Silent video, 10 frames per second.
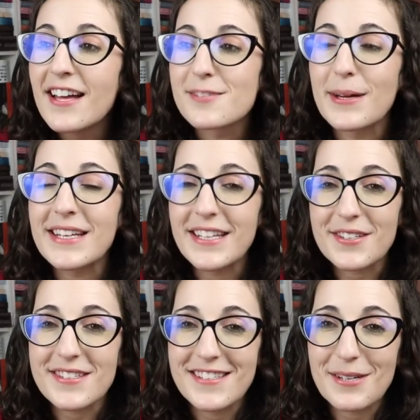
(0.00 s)
It's been
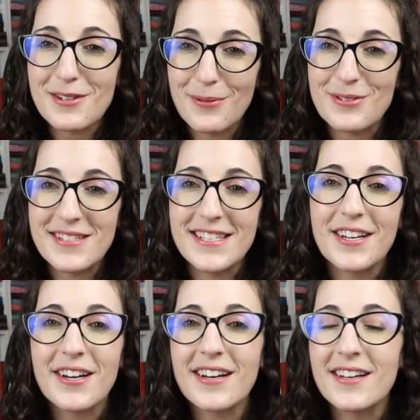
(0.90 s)
years since I was supposed to
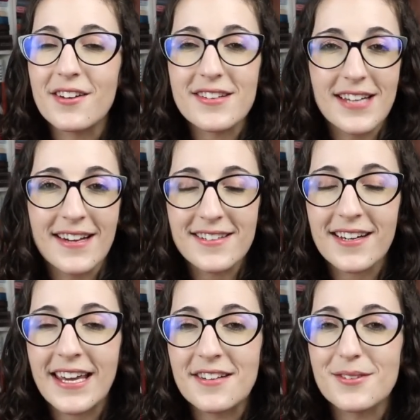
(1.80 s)
see her and all the signings
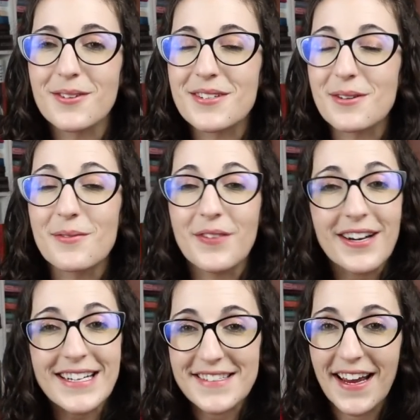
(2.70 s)
got canceled so I'm
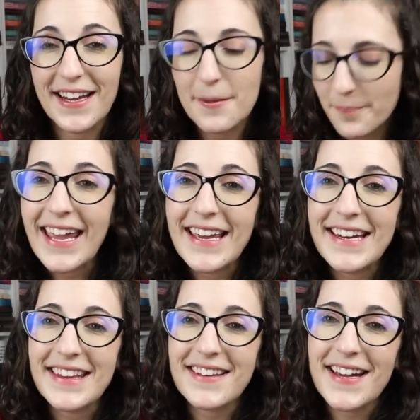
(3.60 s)
very excited.
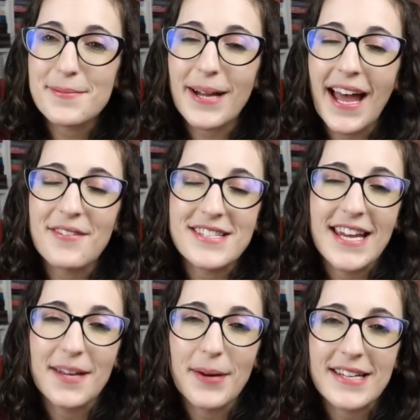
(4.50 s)
And the last book I have is
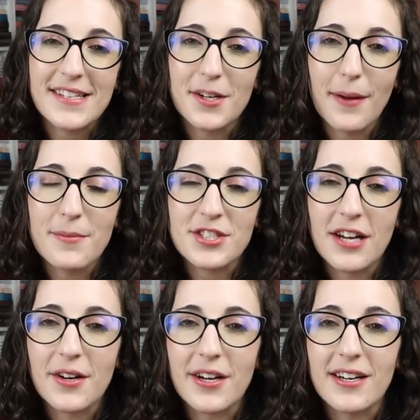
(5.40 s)
Taken by a Sinner by
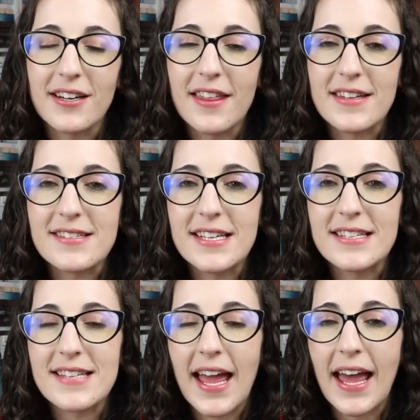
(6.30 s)
Michelle Heard. This
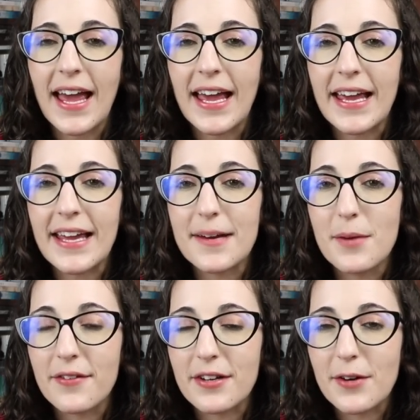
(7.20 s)
is a
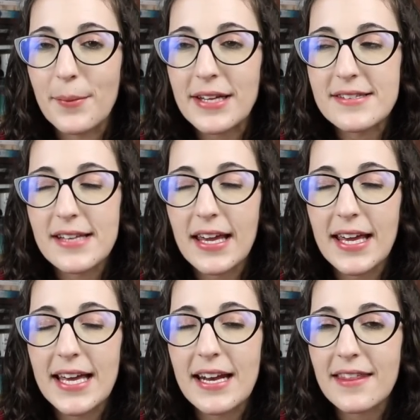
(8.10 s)
mafia romance
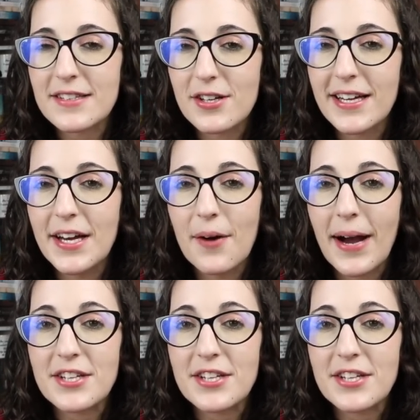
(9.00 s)
and that's all I know.